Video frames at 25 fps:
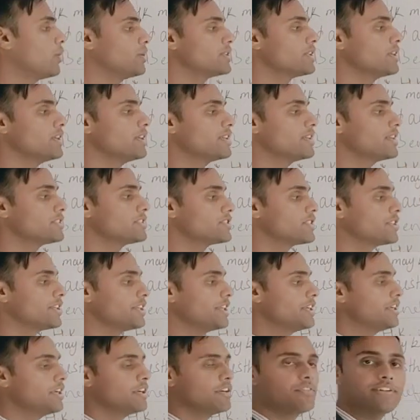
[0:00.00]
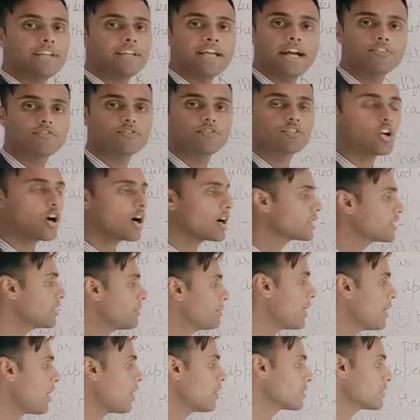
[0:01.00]
in hotel industry, we have
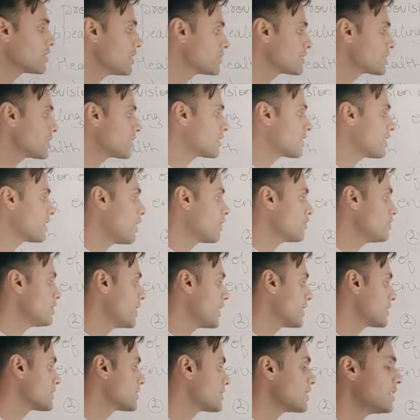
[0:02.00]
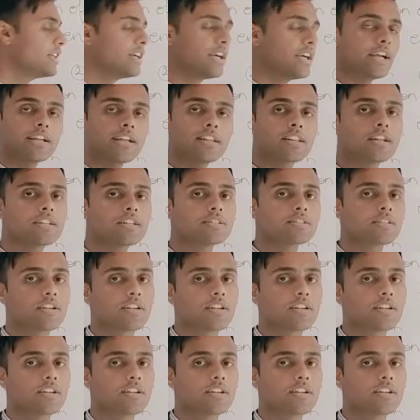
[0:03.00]
talked about the surroundings. In the